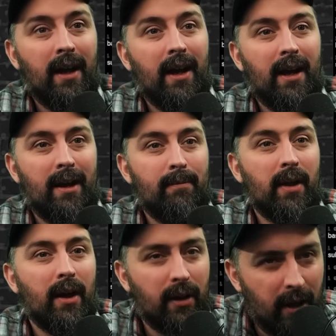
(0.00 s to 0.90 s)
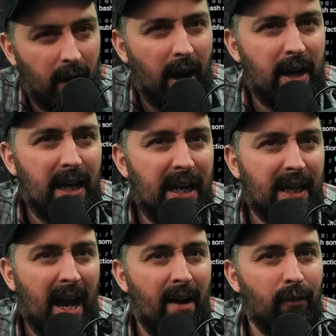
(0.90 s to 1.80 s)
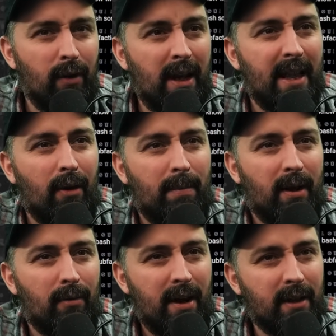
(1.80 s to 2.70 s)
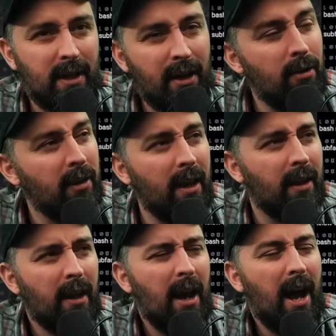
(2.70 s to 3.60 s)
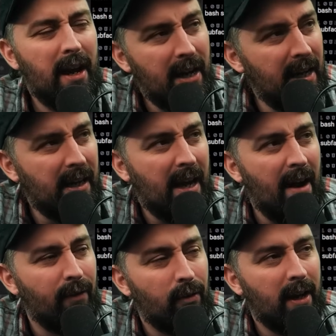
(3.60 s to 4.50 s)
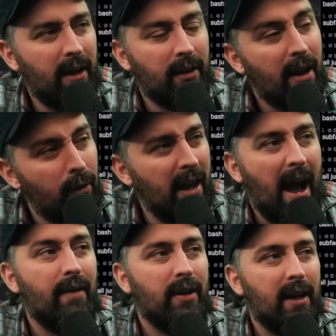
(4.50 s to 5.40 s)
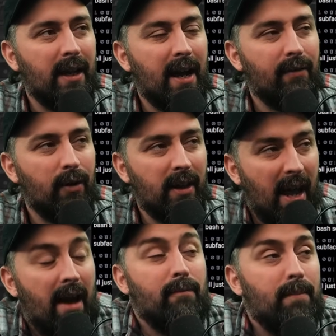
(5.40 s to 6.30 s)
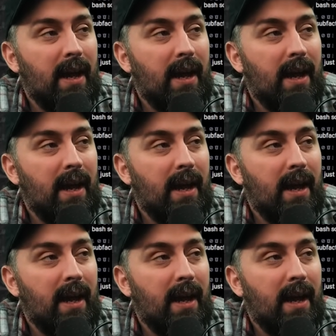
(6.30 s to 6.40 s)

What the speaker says: An elite cavalry, that would be horrendous. I don't think an elite cavalry... They already have an elite cavalry. They have